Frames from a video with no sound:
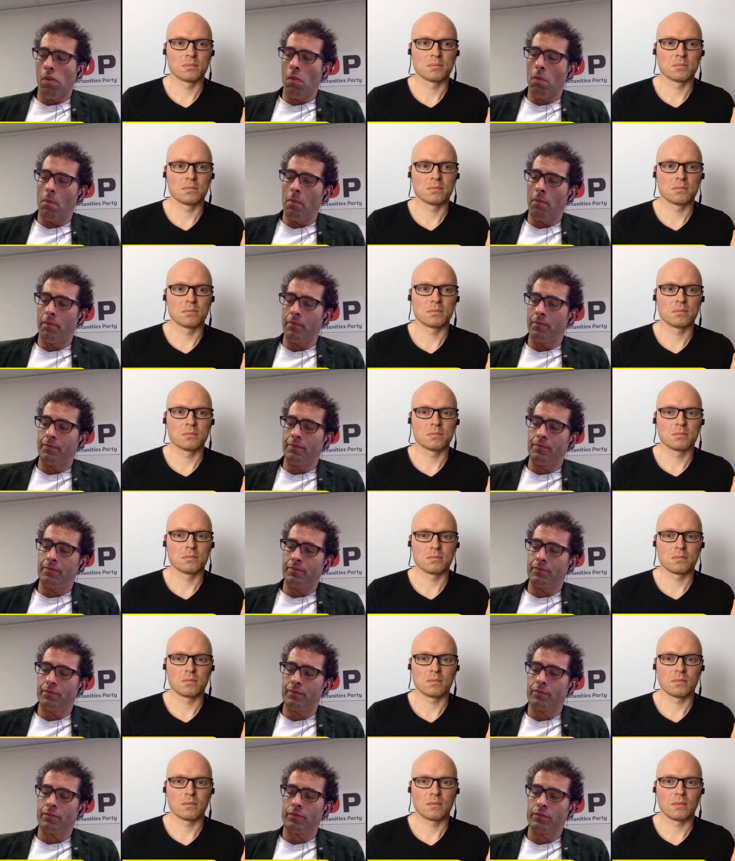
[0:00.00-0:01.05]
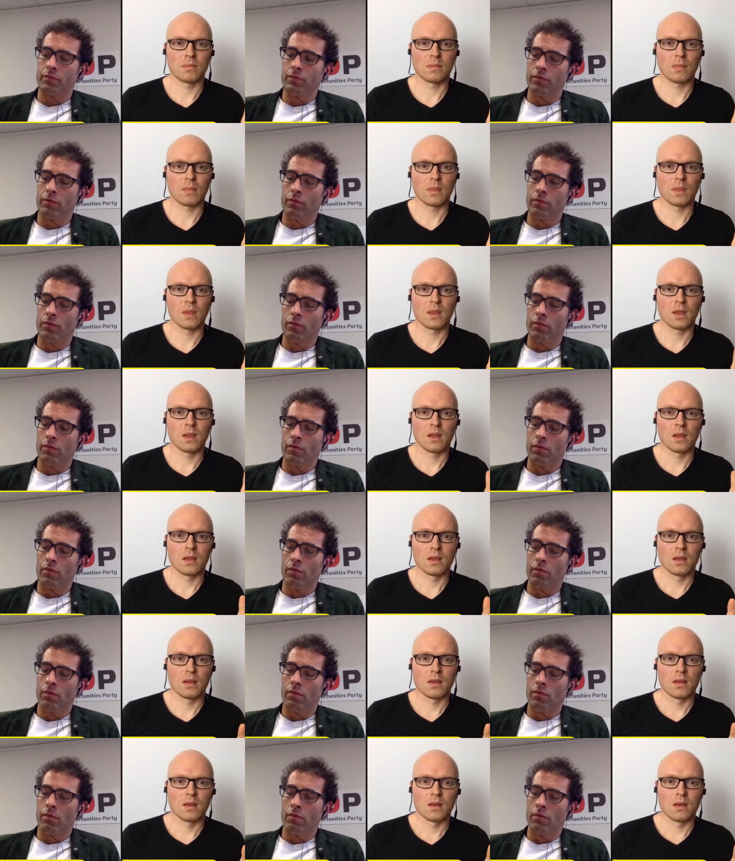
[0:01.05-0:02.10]

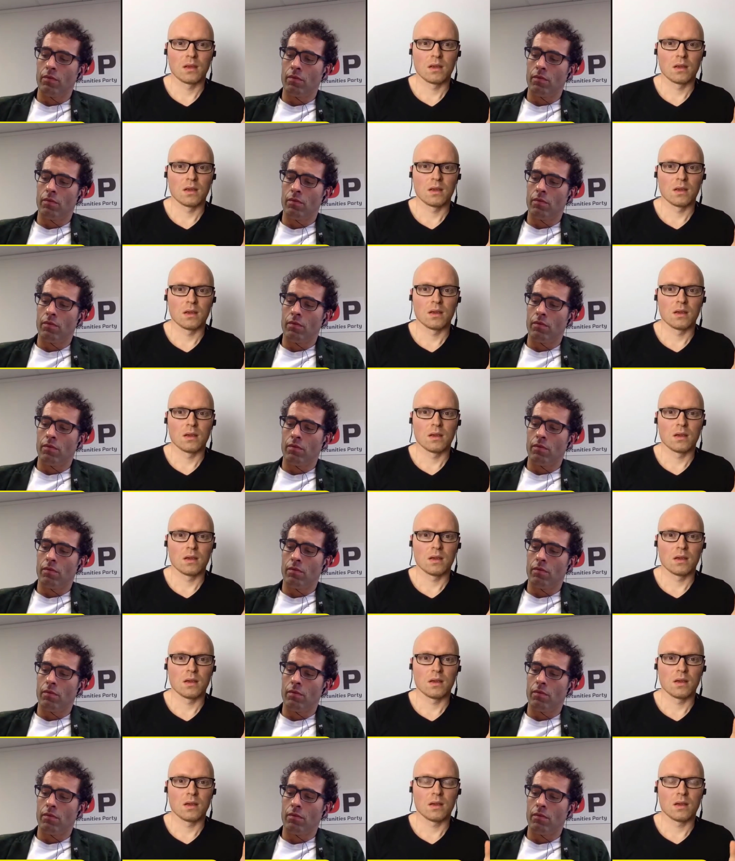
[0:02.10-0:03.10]
No one is speaking in this clip.